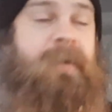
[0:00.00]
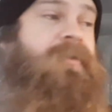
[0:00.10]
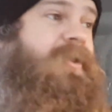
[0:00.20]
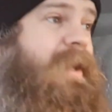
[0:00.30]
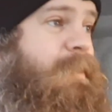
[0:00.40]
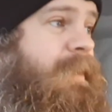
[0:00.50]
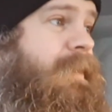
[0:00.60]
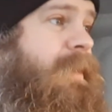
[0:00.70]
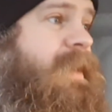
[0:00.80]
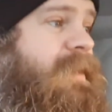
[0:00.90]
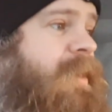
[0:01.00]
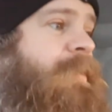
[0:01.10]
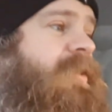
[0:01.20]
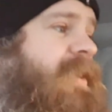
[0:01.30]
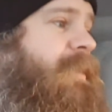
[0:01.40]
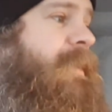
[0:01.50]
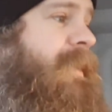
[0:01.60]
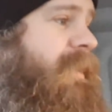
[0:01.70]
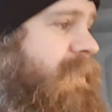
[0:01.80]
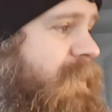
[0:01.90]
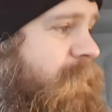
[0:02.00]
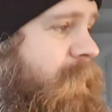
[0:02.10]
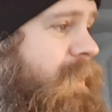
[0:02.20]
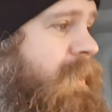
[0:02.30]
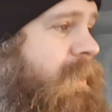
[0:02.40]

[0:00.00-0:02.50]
scrape it, heat it up and scrape it and stuff, but